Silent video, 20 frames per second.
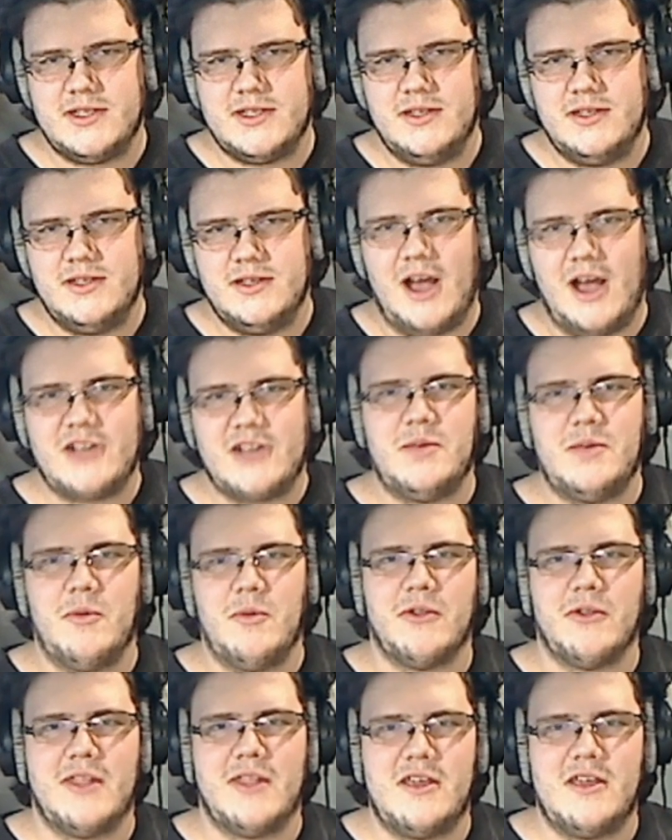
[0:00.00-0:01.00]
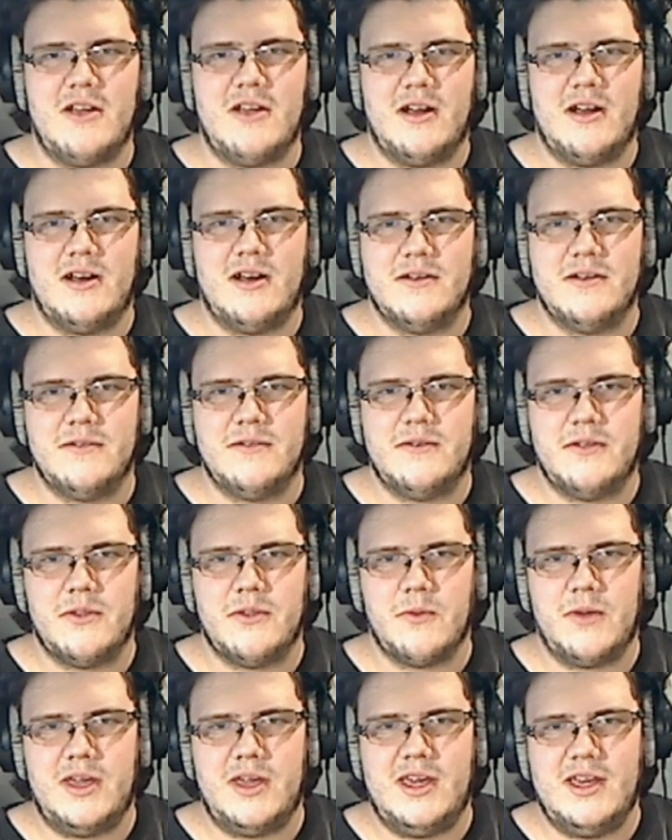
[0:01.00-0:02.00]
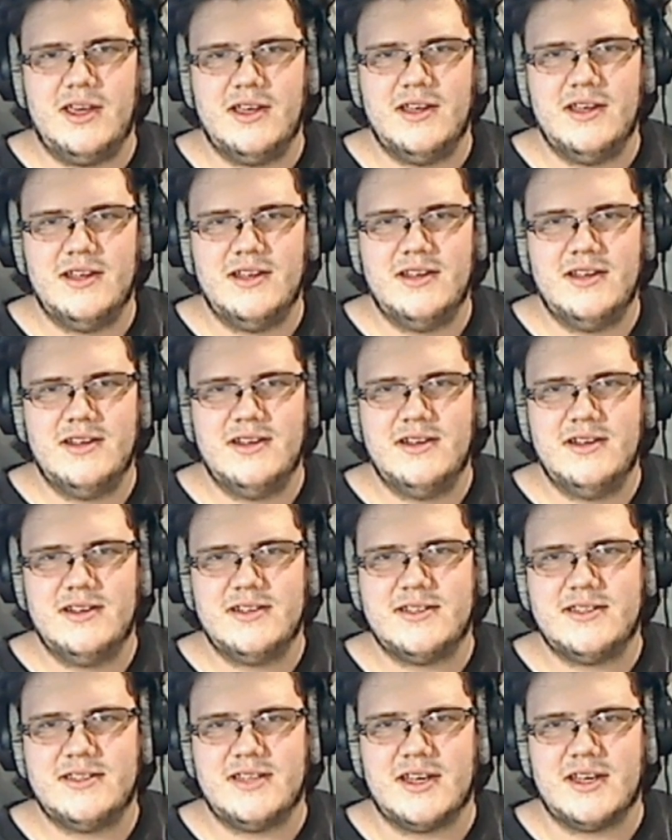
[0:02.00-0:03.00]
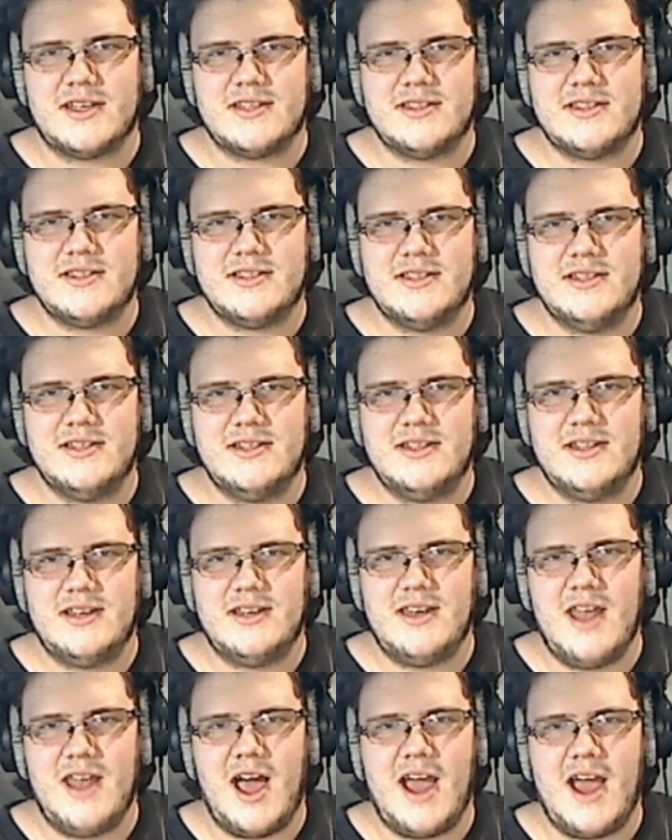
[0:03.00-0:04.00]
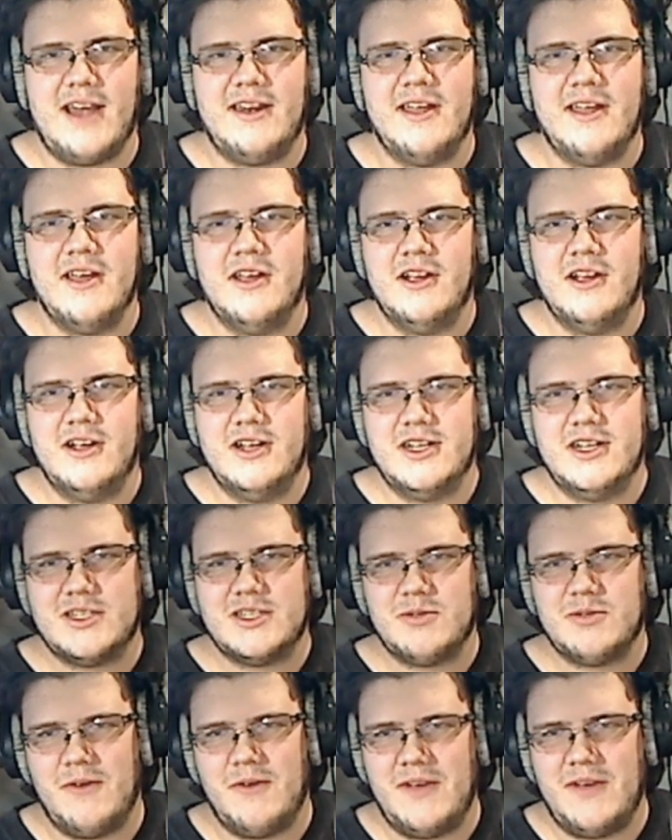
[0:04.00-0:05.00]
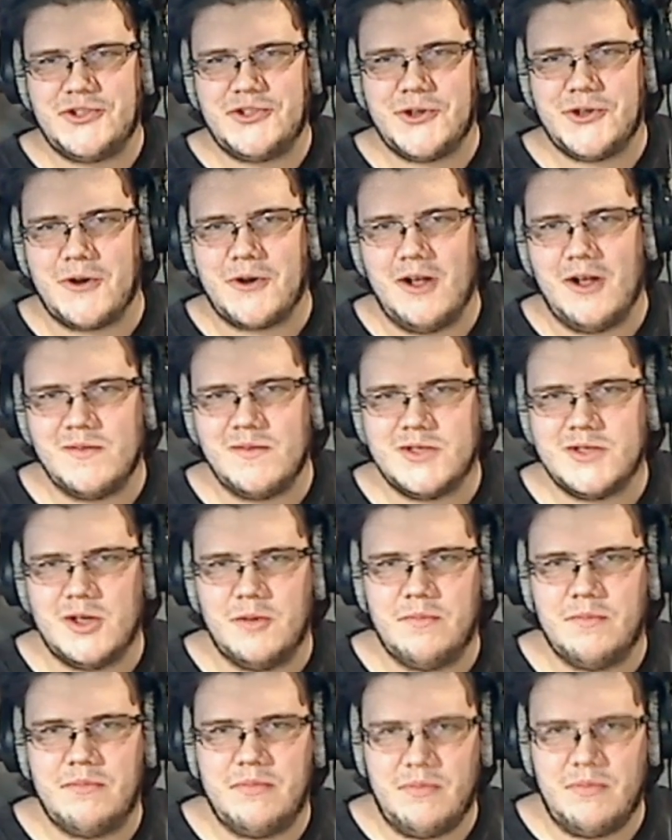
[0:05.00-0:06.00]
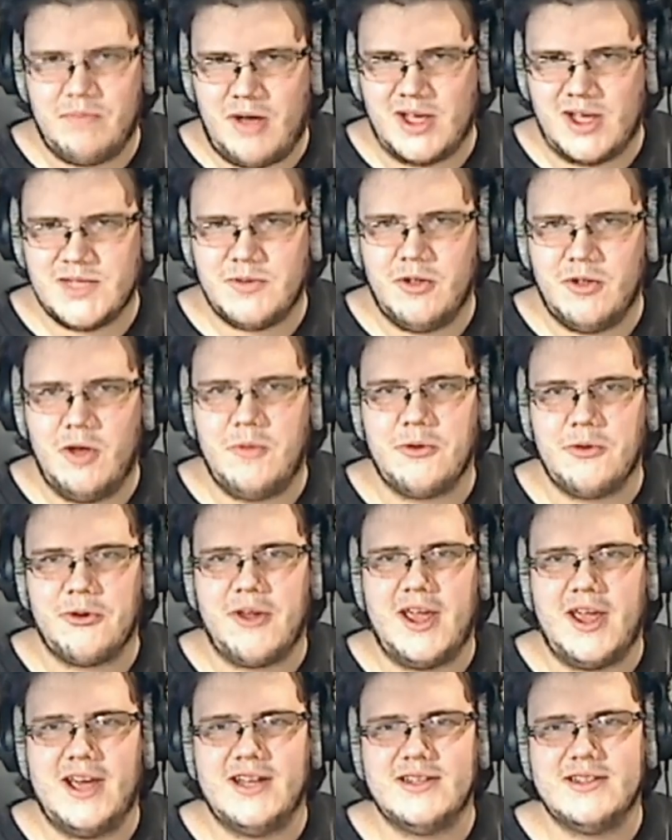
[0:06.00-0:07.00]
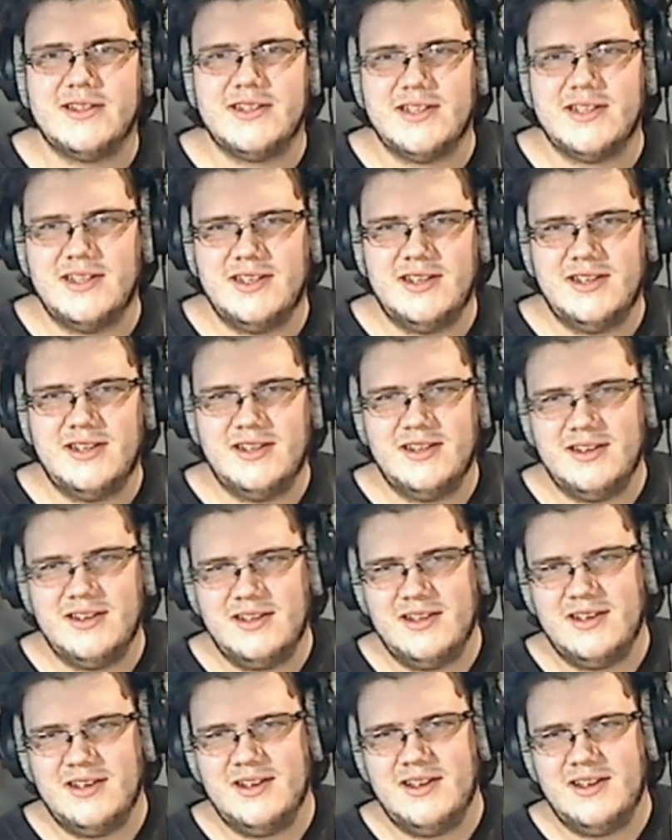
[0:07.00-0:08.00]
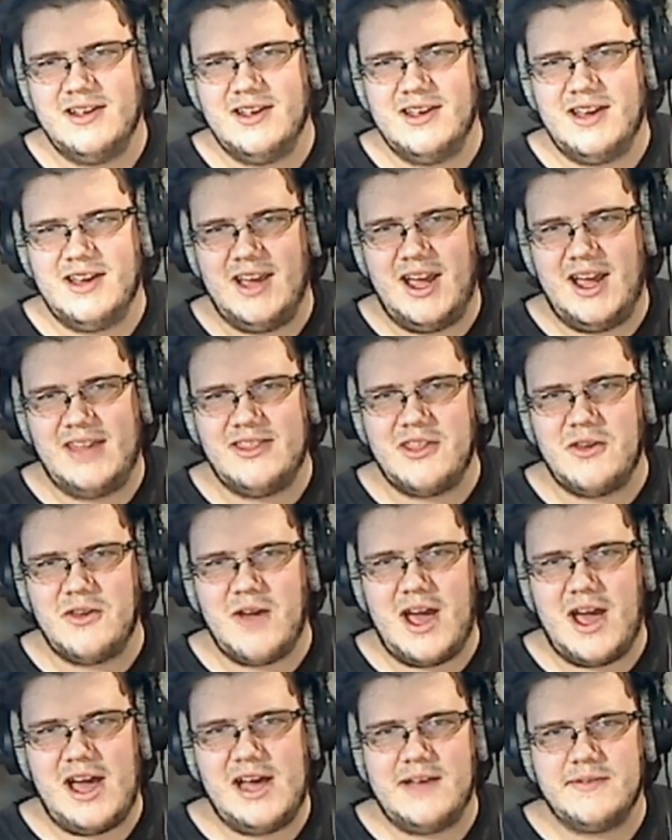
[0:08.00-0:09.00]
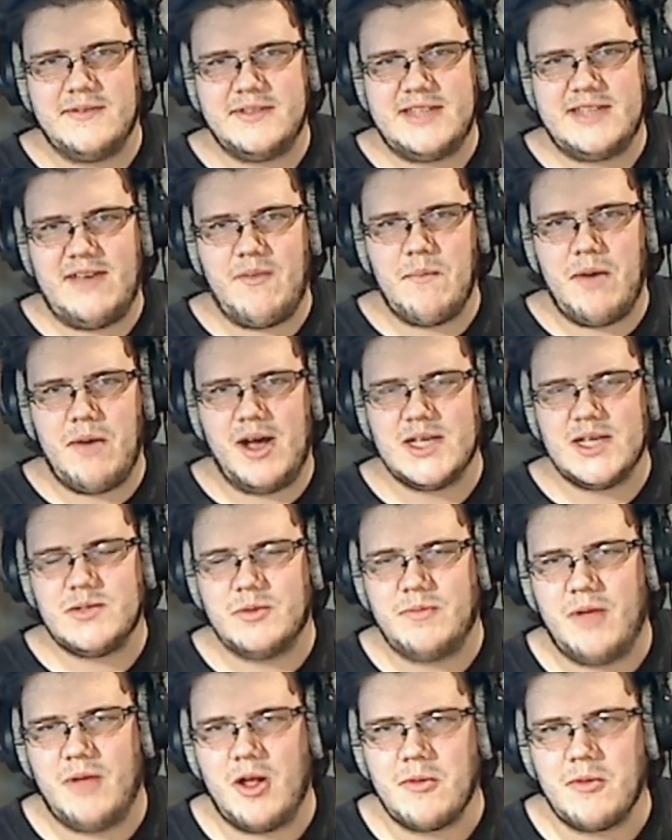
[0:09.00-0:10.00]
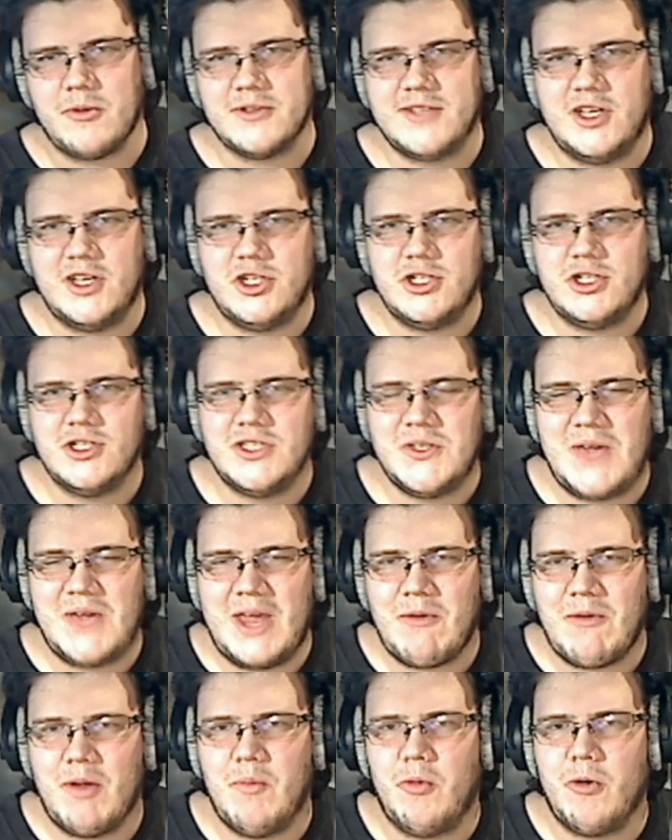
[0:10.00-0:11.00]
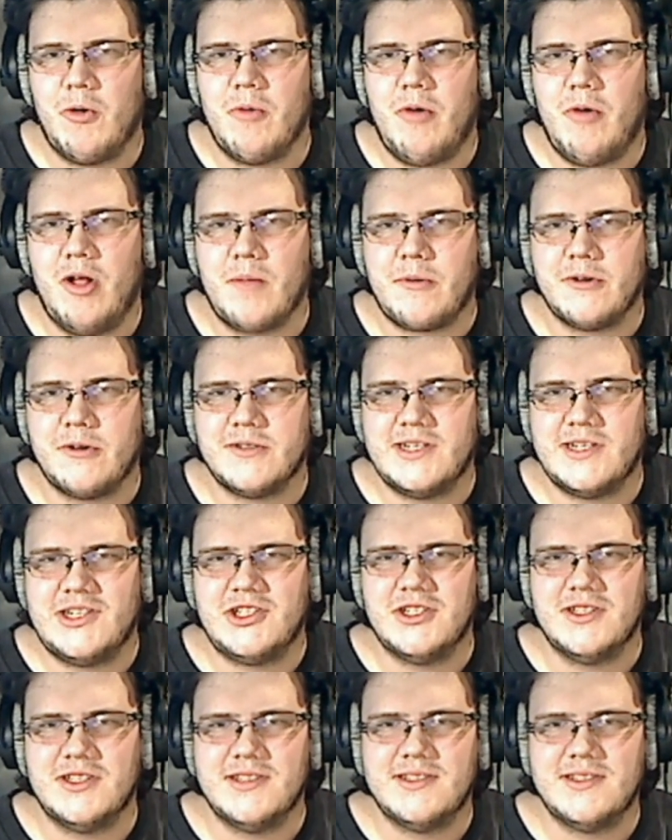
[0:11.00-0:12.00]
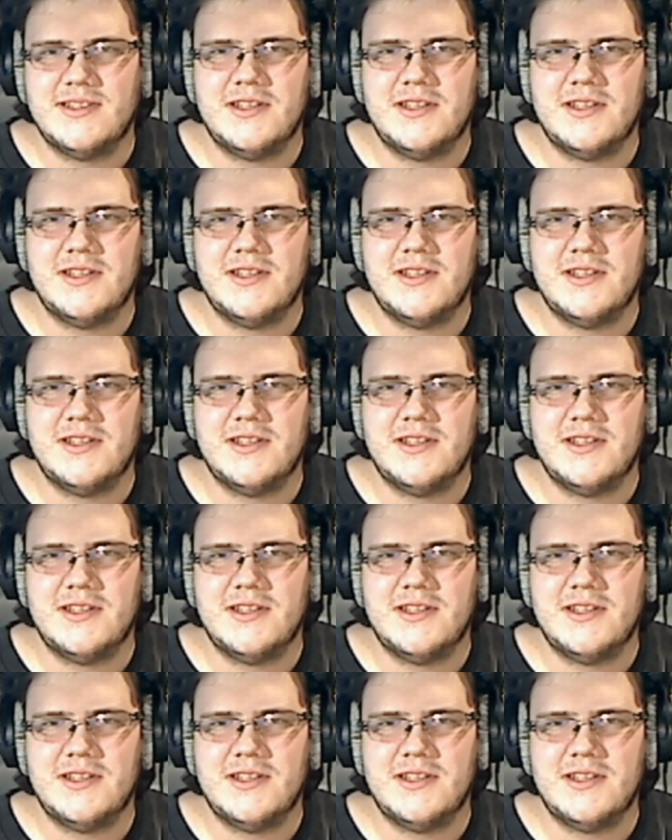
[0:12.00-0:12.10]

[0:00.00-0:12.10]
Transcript: Actually more than that. You have 3, 6, 9, 12 Ancient Gear Golems, all in possible opener hand. And then you have 7 possible polymerizations. You can't run more polymerizations